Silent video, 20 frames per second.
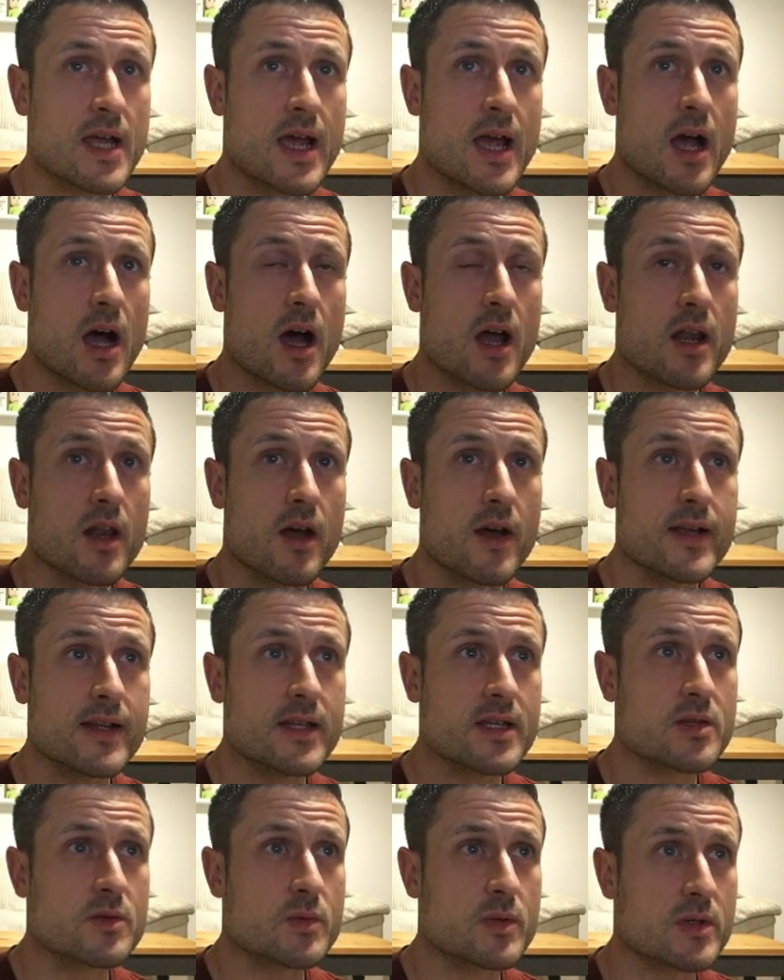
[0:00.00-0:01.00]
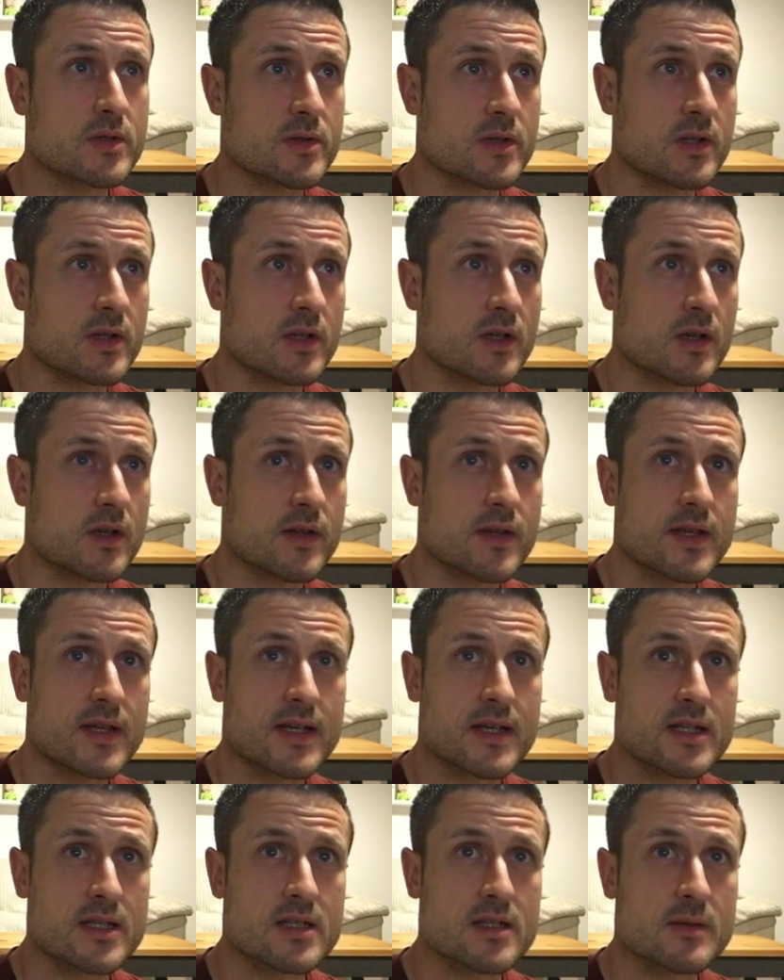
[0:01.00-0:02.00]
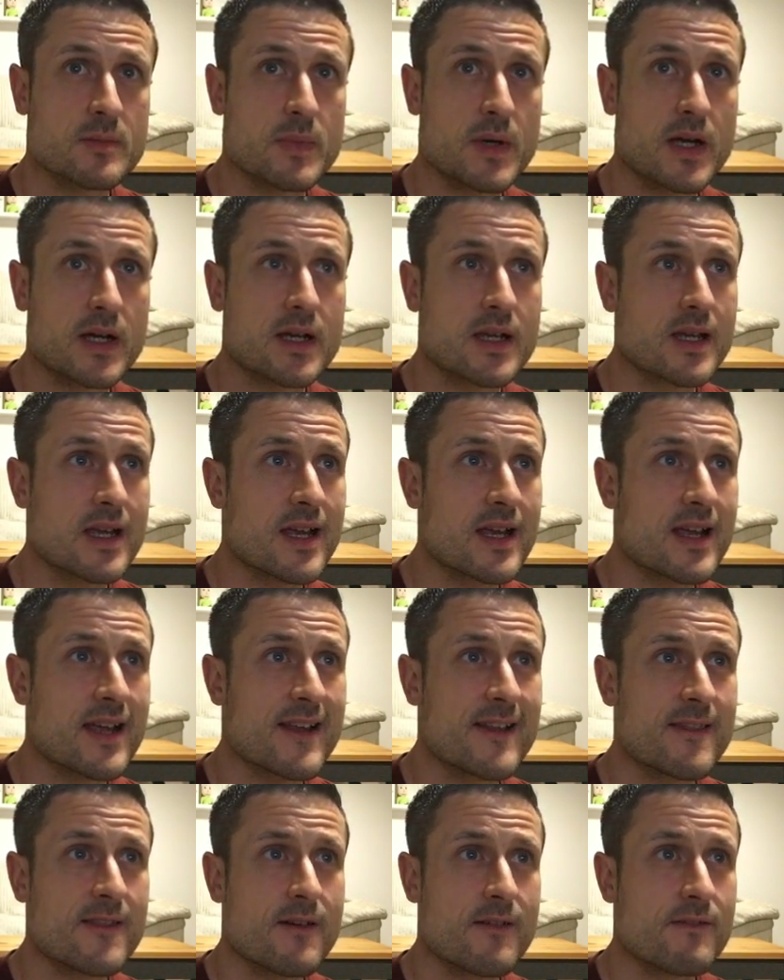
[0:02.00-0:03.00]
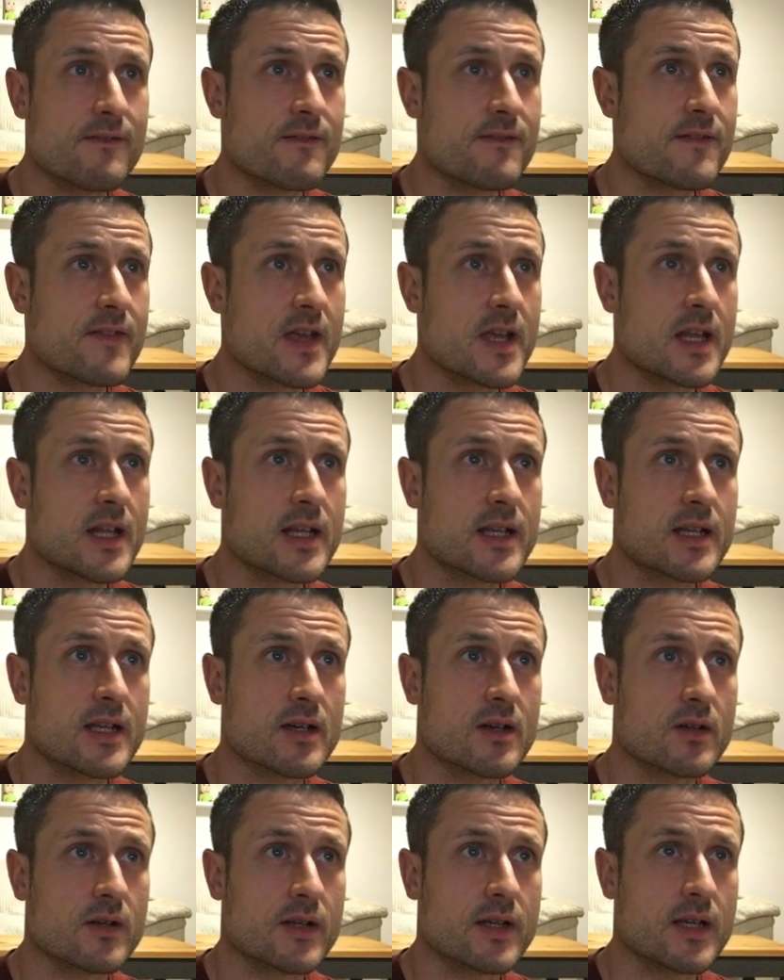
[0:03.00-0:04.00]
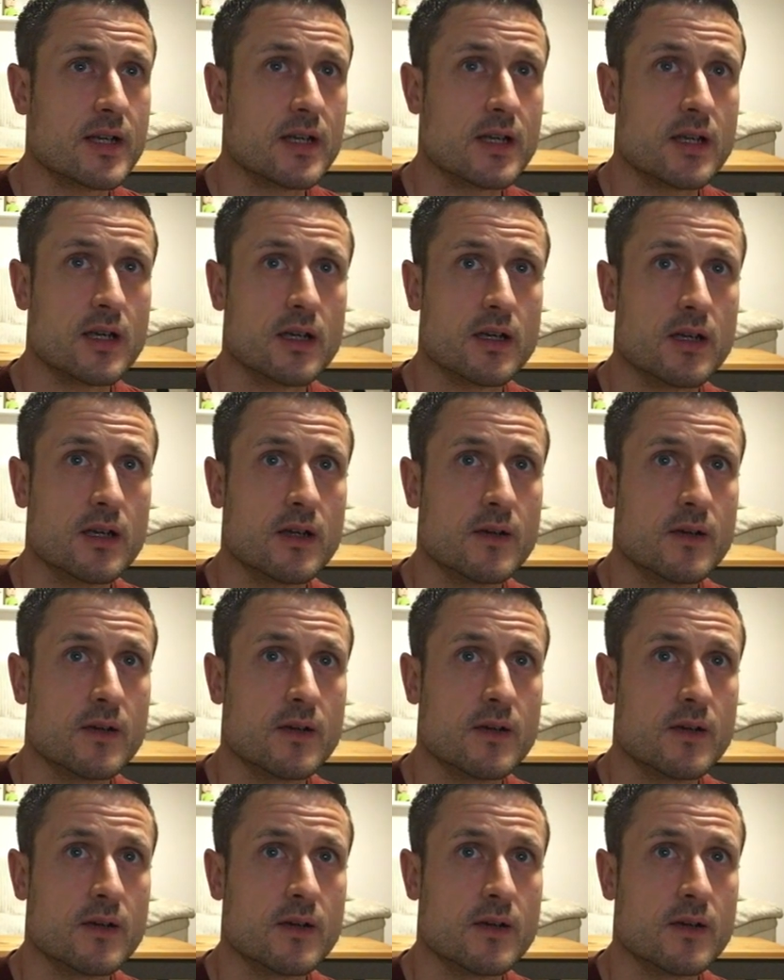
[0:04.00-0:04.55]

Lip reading: I like these wheels on a lot of things, but again, not feeling it on here.